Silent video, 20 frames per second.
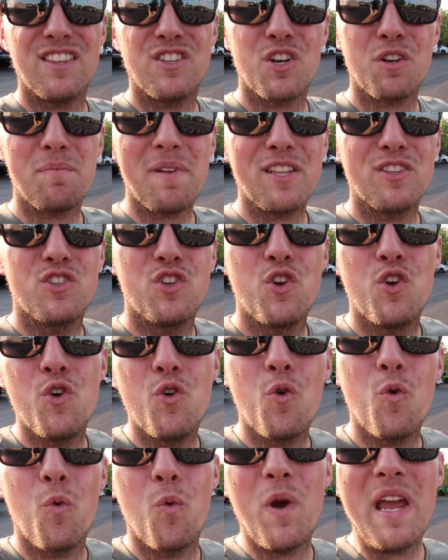It took me
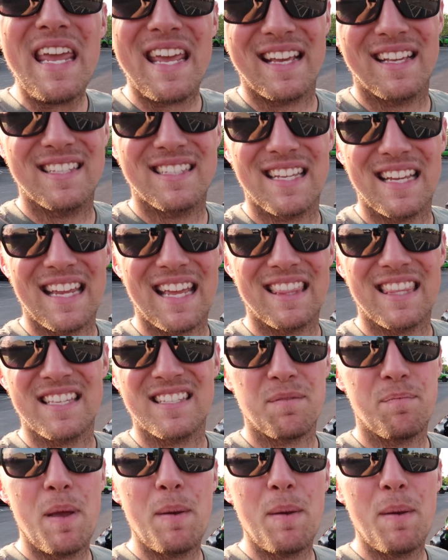2 weeks to get this.